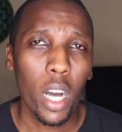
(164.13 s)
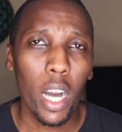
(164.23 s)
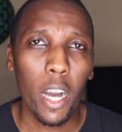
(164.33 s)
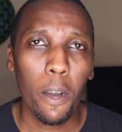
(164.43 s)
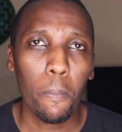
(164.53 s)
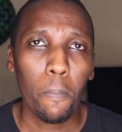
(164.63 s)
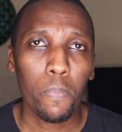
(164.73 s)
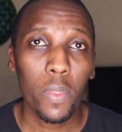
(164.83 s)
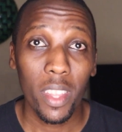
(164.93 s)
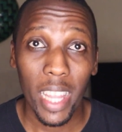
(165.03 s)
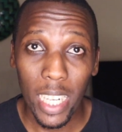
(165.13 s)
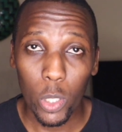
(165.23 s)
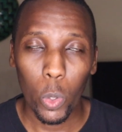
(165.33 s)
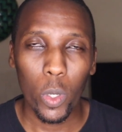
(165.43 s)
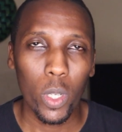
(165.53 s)

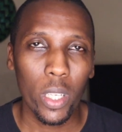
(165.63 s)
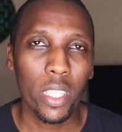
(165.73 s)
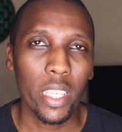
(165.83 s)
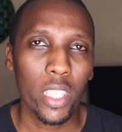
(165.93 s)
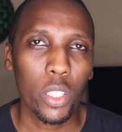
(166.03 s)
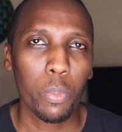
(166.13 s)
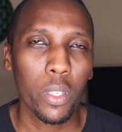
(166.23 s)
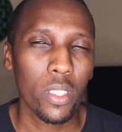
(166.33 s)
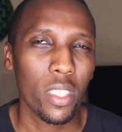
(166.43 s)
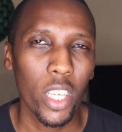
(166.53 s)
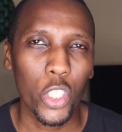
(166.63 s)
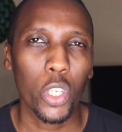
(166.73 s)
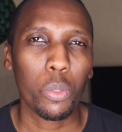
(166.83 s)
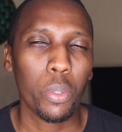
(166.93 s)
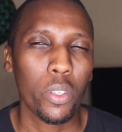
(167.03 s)
that whole learning experience in a
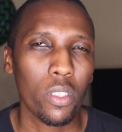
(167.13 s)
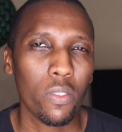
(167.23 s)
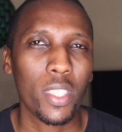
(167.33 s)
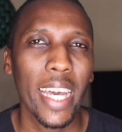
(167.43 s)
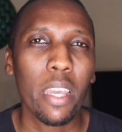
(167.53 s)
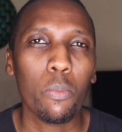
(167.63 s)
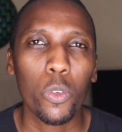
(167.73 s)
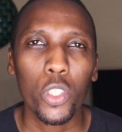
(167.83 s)
short period of time,